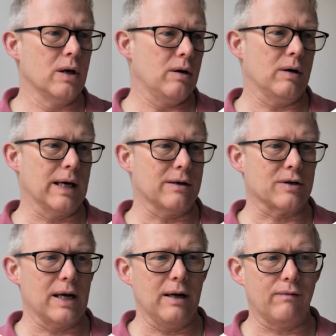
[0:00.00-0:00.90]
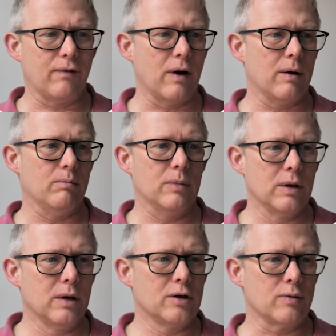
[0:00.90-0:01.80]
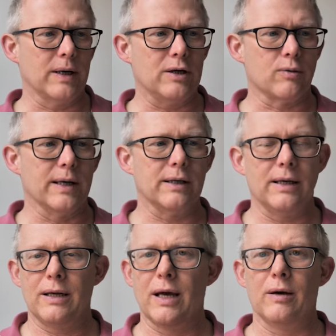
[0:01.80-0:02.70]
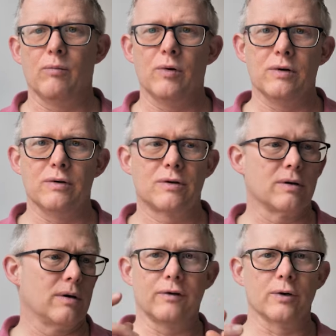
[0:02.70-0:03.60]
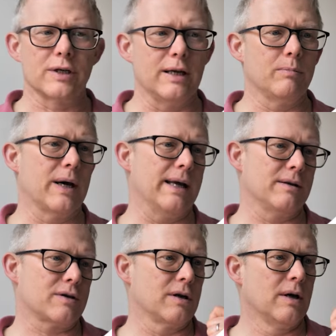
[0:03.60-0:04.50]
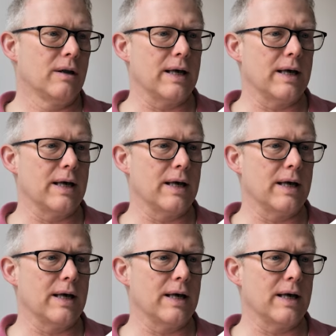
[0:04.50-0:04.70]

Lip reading: you get to see from 2020 it was 13 pence,